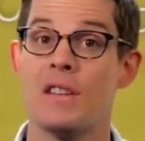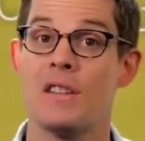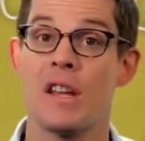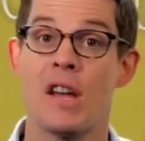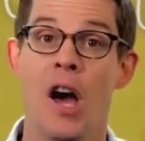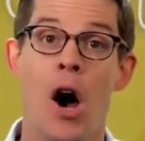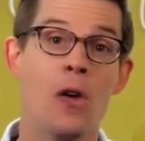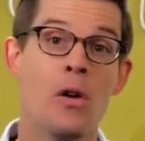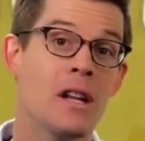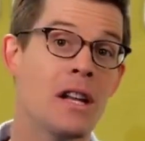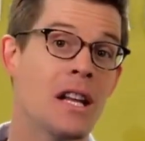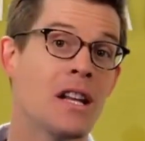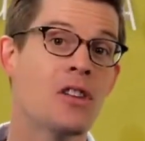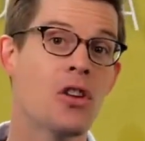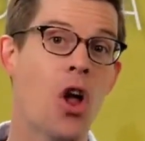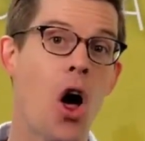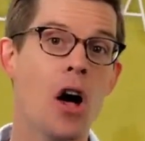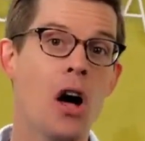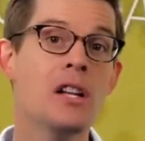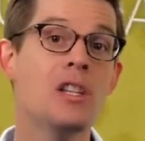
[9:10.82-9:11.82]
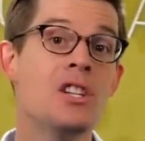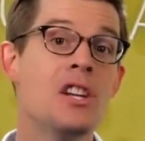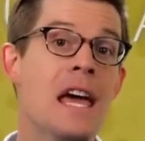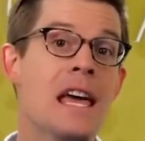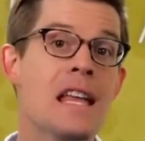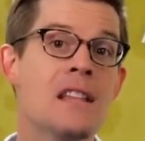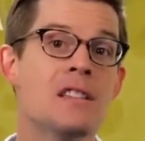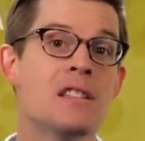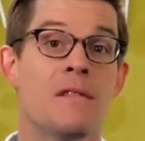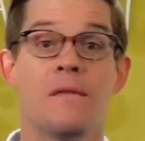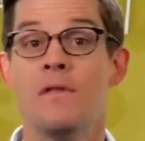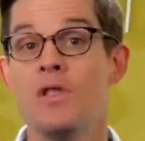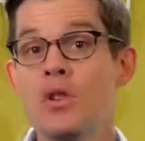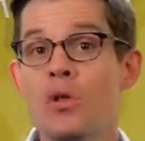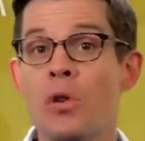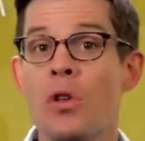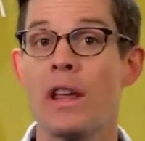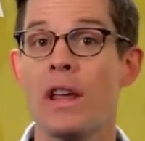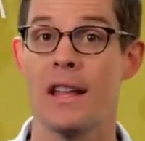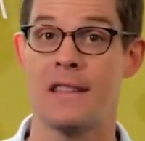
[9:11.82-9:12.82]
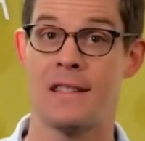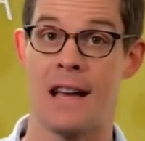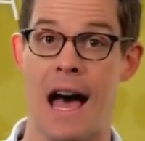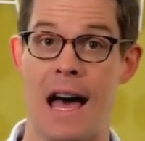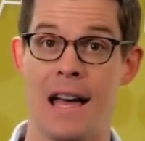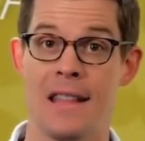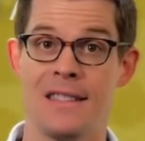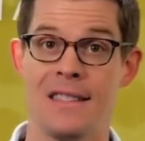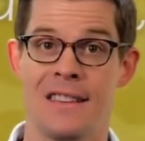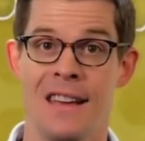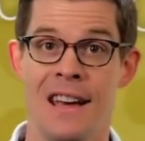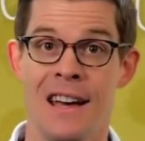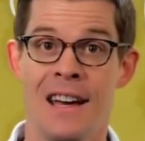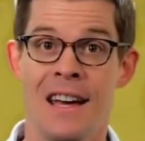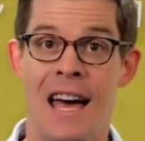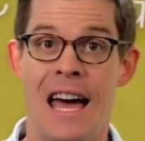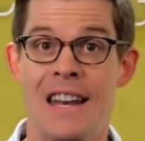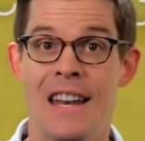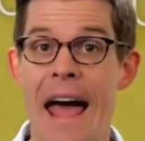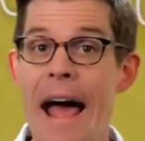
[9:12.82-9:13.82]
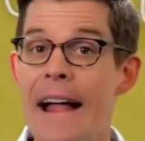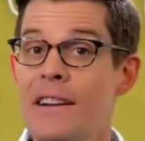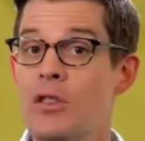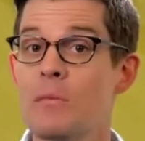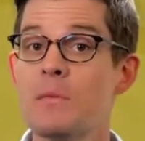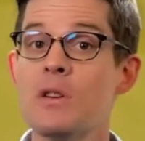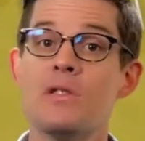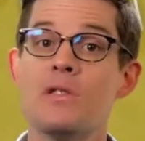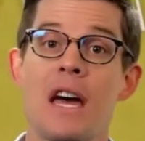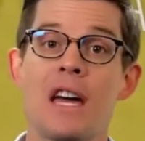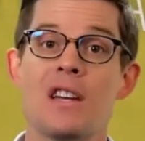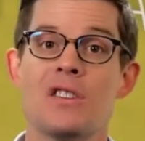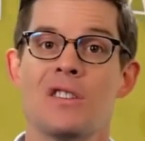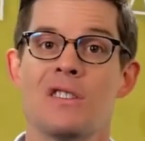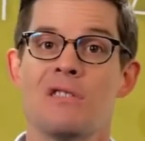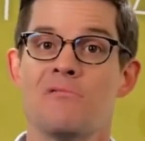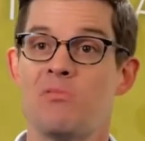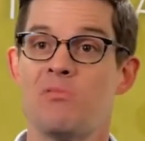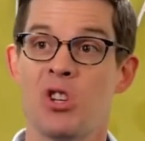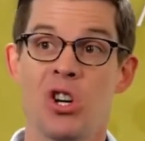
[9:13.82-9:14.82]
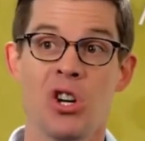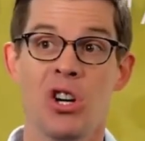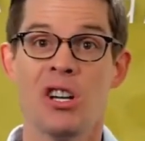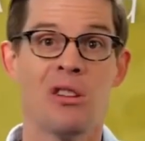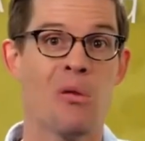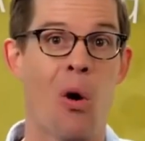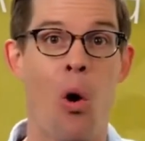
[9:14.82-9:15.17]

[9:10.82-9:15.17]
is encoded in long chains of nucleotides, and natural mutations, good